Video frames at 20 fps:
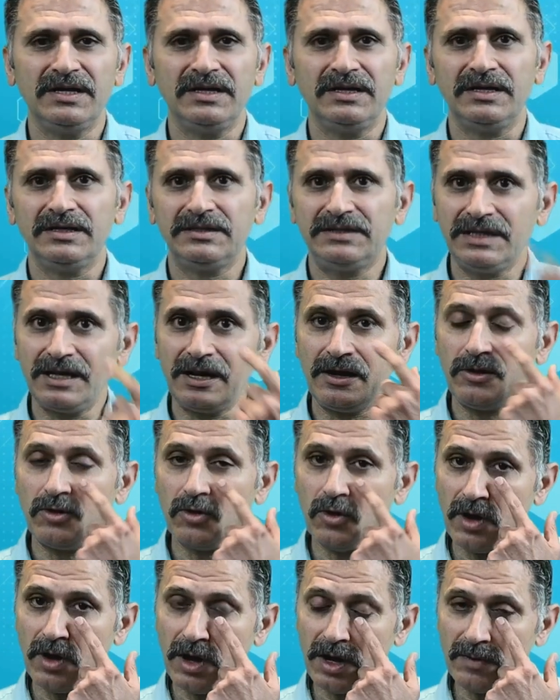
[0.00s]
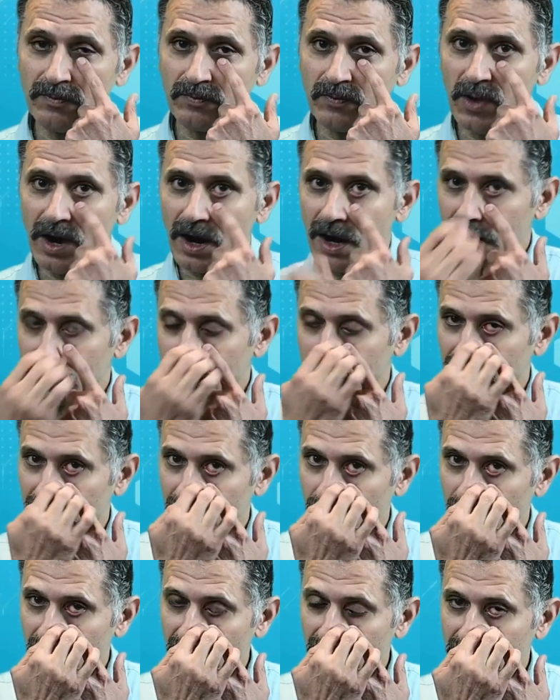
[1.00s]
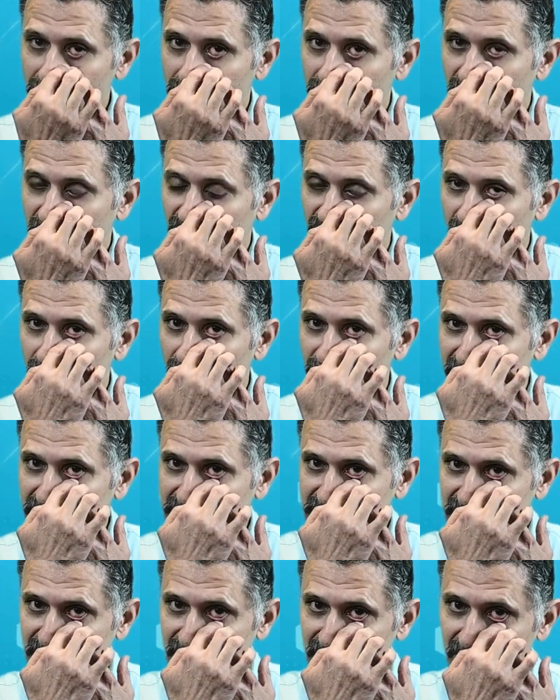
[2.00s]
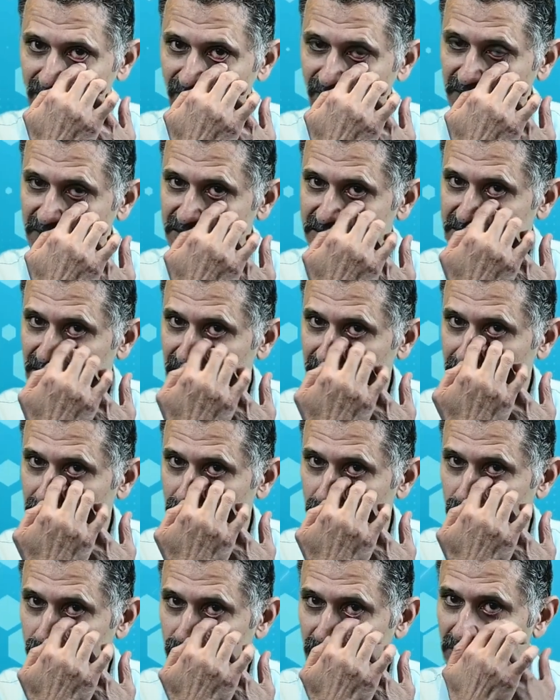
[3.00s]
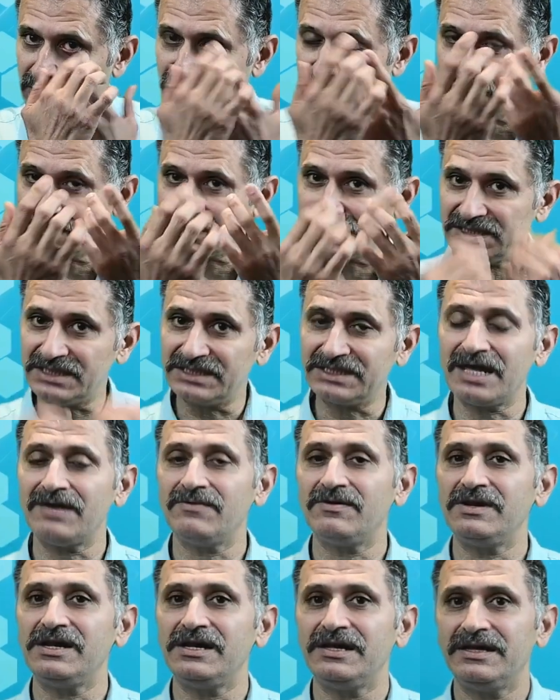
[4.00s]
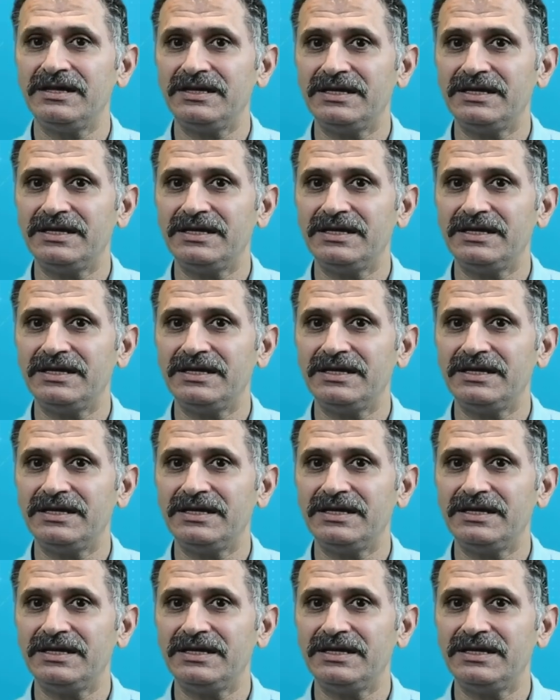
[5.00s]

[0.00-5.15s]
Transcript: The lower blepharoplasty, if it is done through the transconjunctival